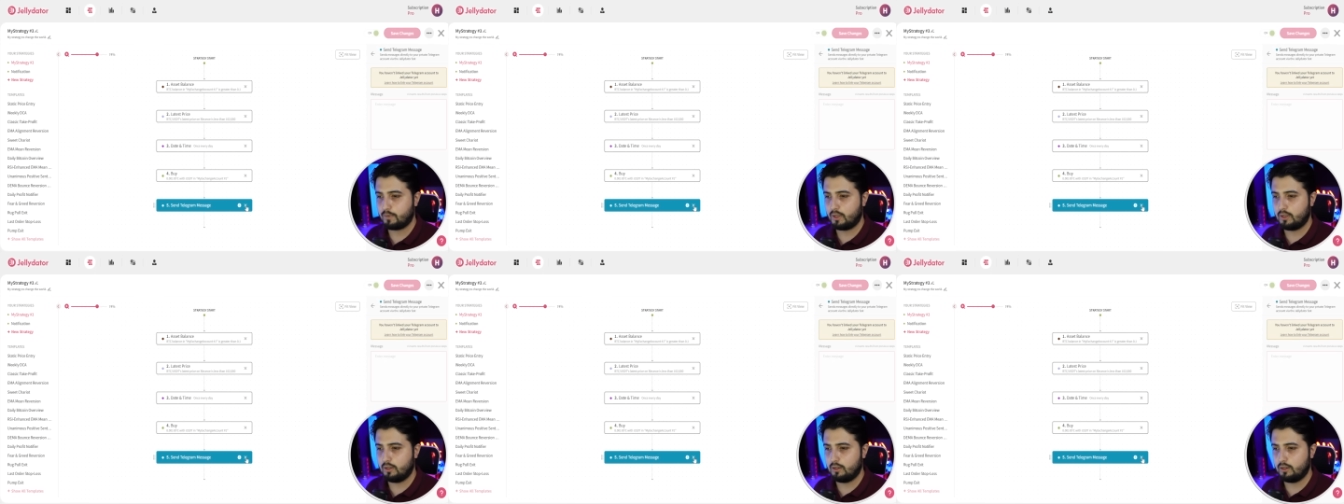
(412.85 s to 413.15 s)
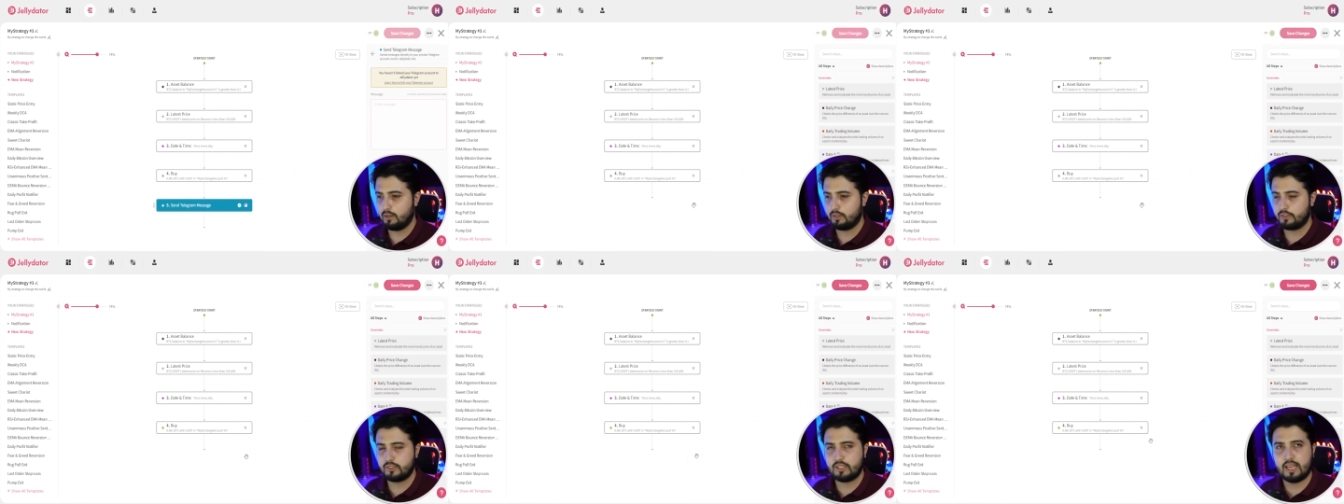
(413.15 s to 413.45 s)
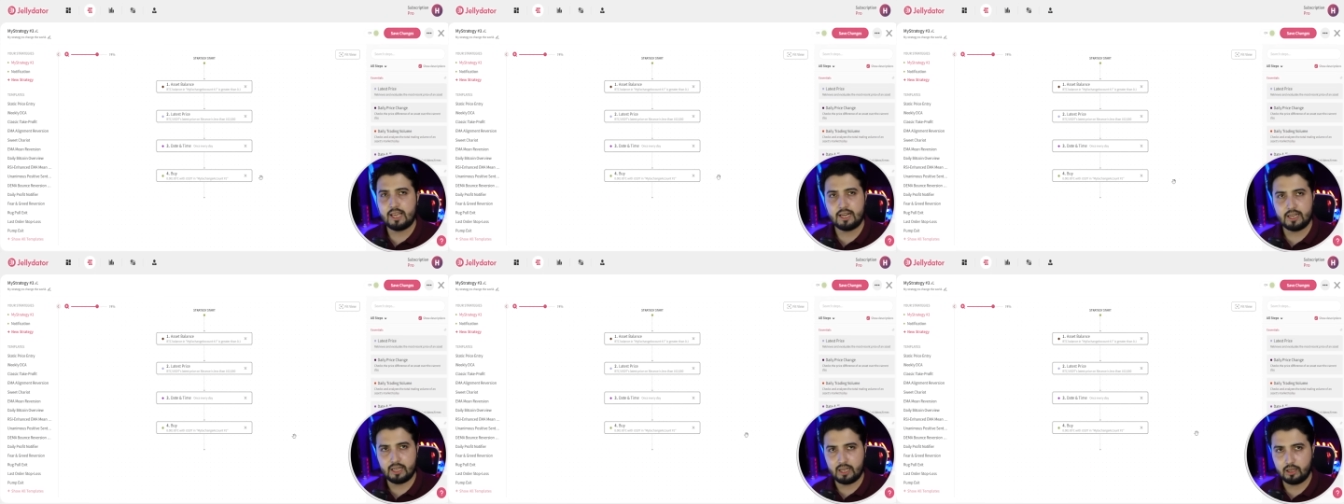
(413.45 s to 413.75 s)
uh,
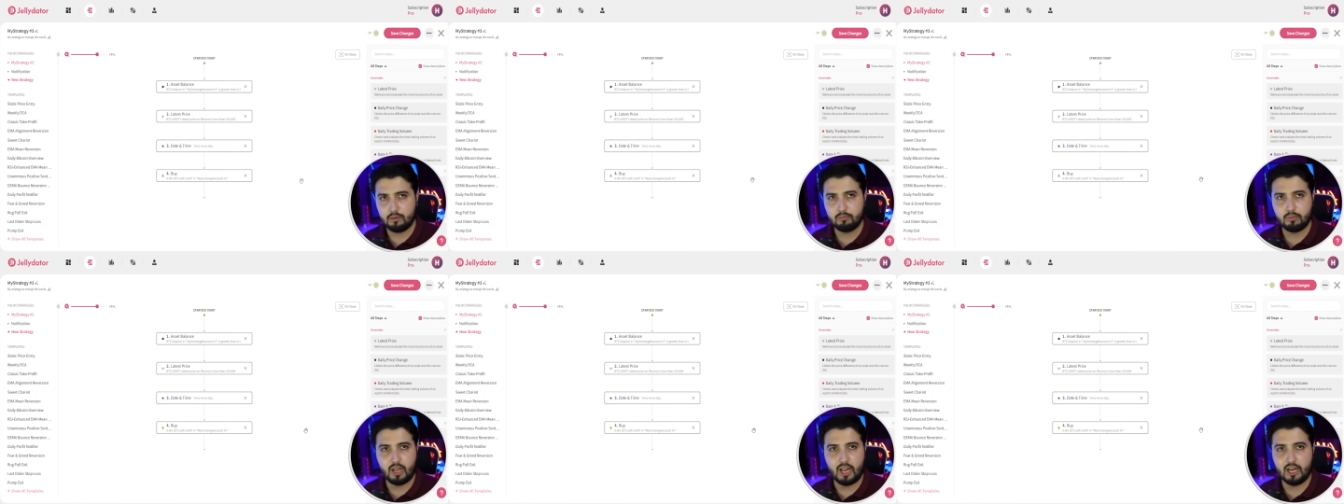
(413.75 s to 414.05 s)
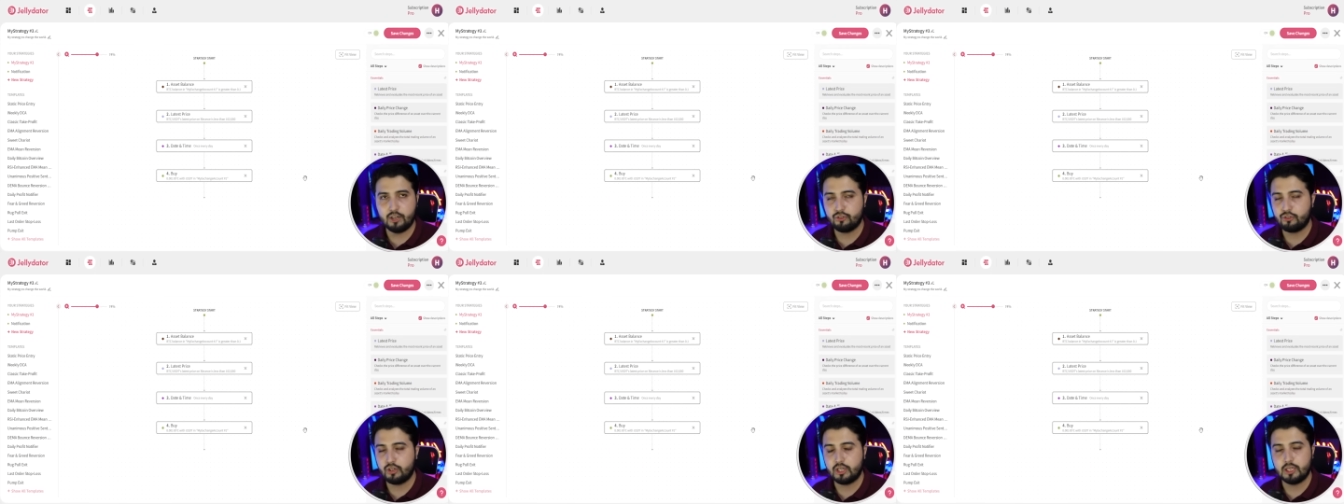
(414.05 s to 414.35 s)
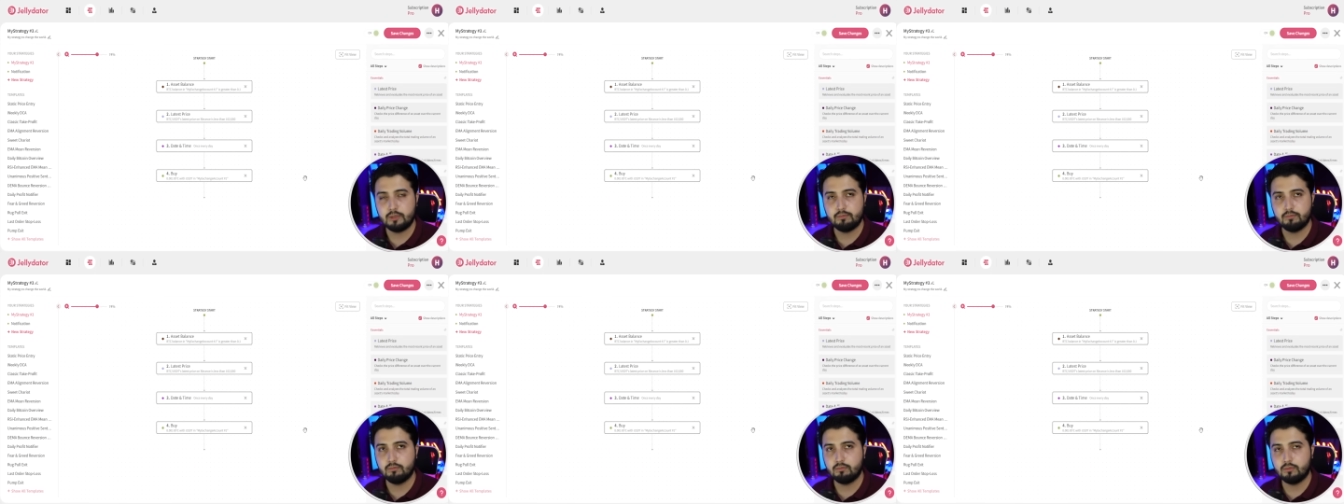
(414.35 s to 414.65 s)
static
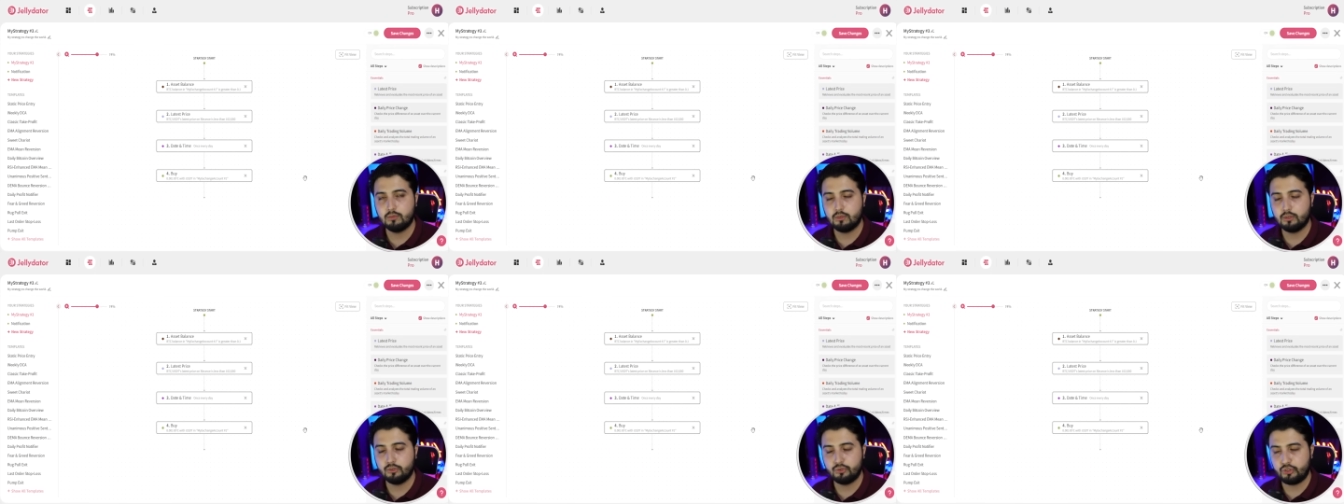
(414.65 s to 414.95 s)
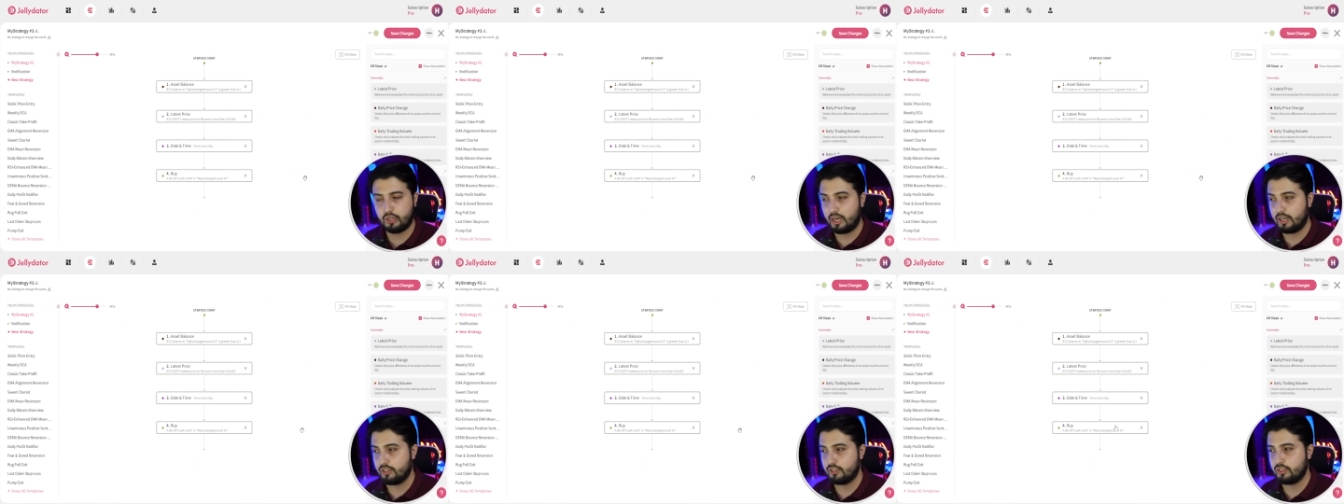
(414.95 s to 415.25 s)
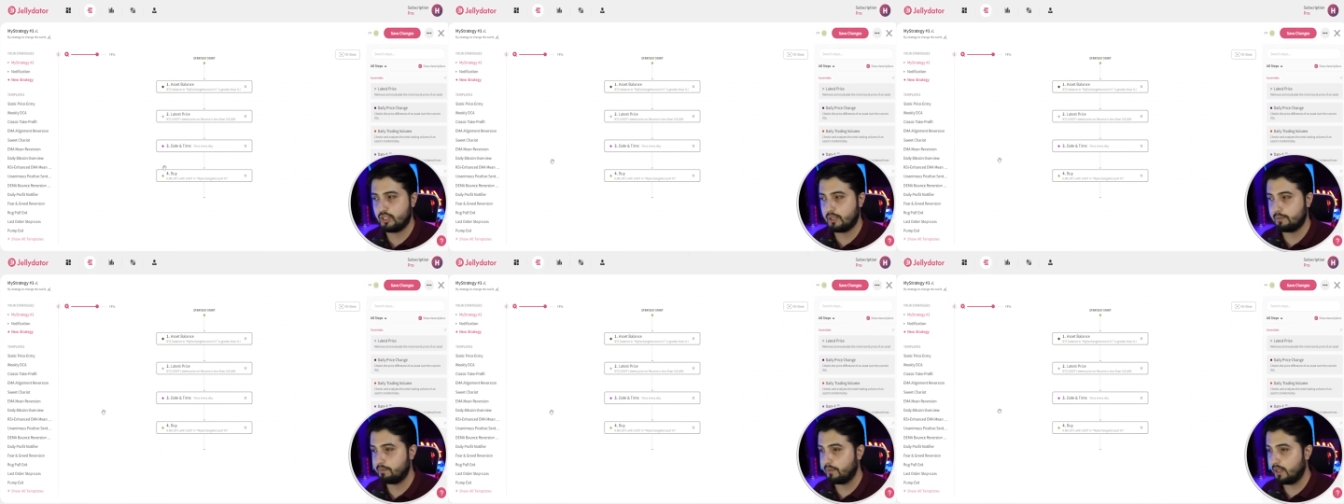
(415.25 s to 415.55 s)
entry
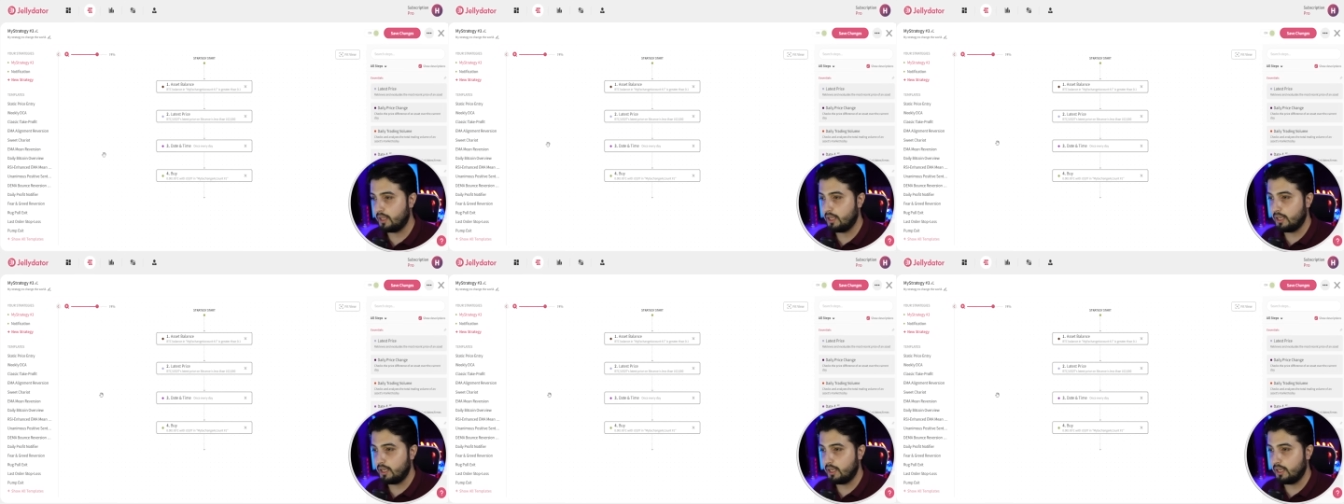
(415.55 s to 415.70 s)
strategy